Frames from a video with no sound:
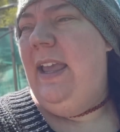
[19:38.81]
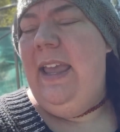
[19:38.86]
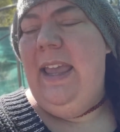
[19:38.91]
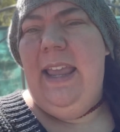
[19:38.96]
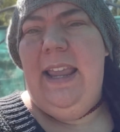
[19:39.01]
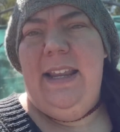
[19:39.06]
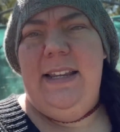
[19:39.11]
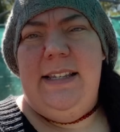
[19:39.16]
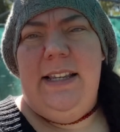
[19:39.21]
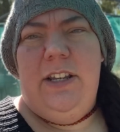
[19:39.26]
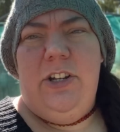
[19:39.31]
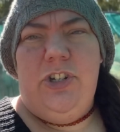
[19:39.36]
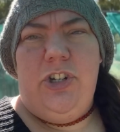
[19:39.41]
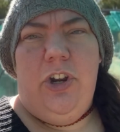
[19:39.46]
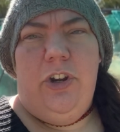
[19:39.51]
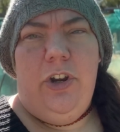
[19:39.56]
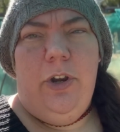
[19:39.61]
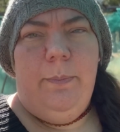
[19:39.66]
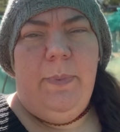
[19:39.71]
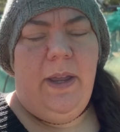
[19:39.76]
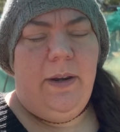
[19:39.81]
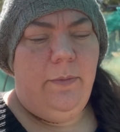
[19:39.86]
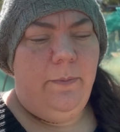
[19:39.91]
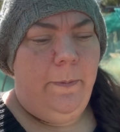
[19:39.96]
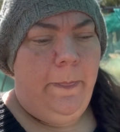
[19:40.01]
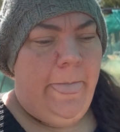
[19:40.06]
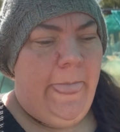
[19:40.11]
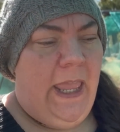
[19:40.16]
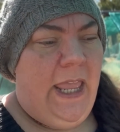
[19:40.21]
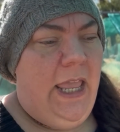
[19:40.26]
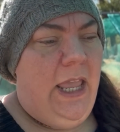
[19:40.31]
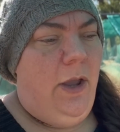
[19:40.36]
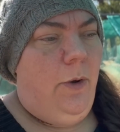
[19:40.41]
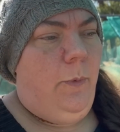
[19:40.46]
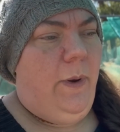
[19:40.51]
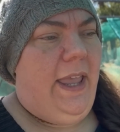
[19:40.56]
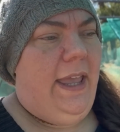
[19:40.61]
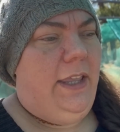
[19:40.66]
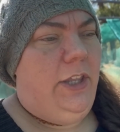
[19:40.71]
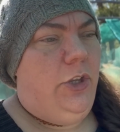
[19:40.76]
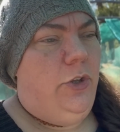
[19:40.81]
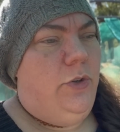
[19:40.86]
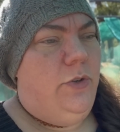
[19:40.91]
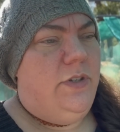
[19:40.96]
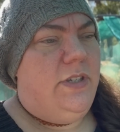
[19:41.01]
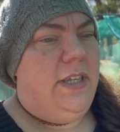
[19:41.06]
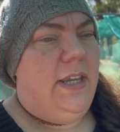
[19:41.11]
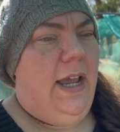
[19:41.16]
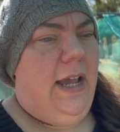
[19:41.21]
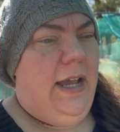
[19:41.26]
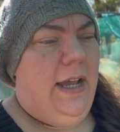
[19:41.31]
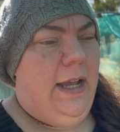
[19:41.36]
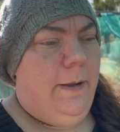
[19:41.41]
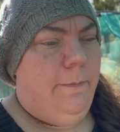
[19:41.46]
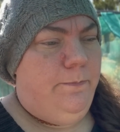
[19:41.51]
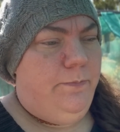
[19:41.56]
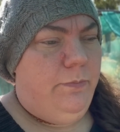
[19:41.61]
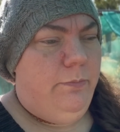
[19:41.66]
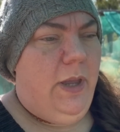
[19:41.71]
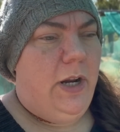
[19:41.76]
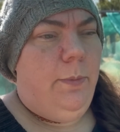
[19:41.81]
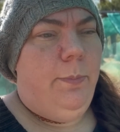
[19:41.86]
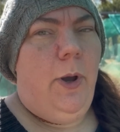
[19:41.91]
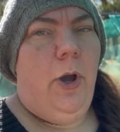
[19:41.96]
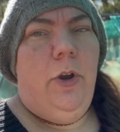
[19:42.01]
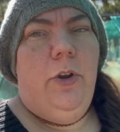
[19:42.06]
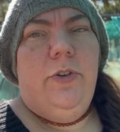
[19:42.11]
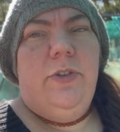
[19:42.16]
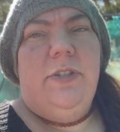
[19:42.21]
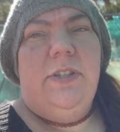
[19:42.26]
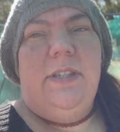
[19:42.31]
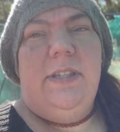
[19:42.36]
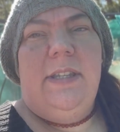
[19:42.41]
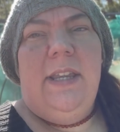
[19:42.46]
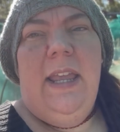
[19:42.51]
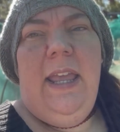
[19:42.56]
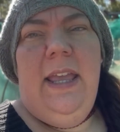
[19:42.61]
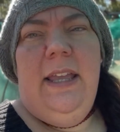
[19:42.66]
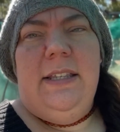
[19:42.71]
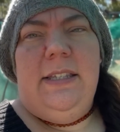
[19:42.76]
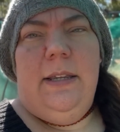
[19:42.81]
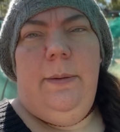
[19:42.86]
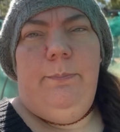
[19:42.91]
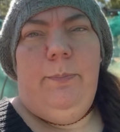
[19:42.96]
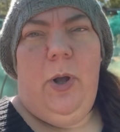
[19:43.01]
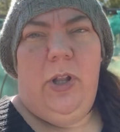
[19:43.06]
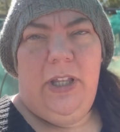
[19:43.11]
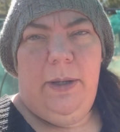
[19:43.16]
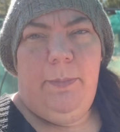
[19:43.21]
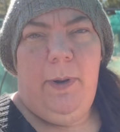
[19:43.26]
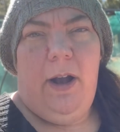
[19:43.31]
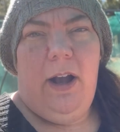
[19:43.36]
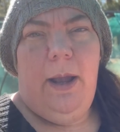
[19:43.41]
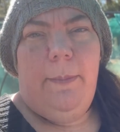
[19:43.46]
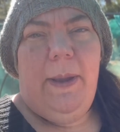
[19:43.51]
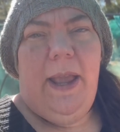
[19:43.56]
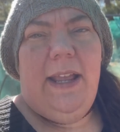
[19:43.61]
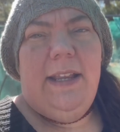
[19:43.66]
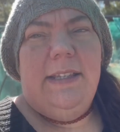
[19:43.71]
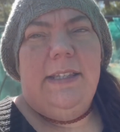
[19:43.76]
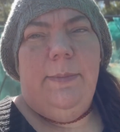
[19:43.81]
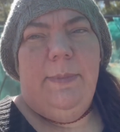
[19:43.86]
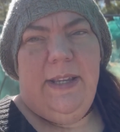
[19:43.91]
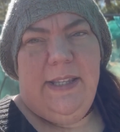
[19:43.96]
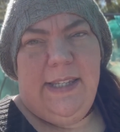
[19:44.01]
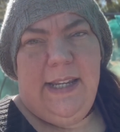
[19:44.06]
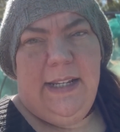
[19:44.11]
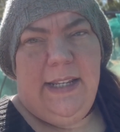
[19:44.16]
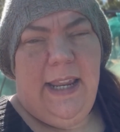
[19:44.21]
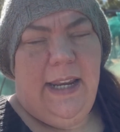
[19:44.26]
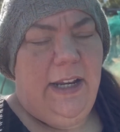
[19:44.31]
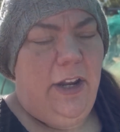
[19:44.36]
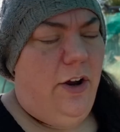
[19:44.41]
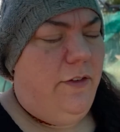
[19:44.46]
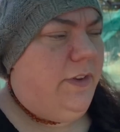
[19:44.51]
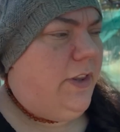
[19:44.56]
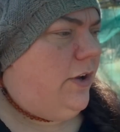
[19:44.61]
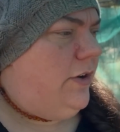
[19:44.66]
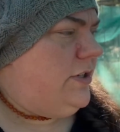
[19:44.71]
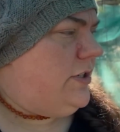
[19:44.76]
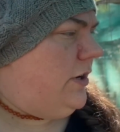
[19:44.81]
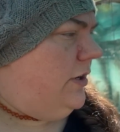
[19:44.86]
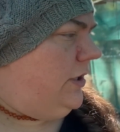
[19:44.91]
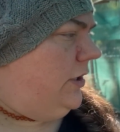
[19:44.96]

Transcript: easy to show you, but we use metal posts, some polypipe, and some insect netting over those on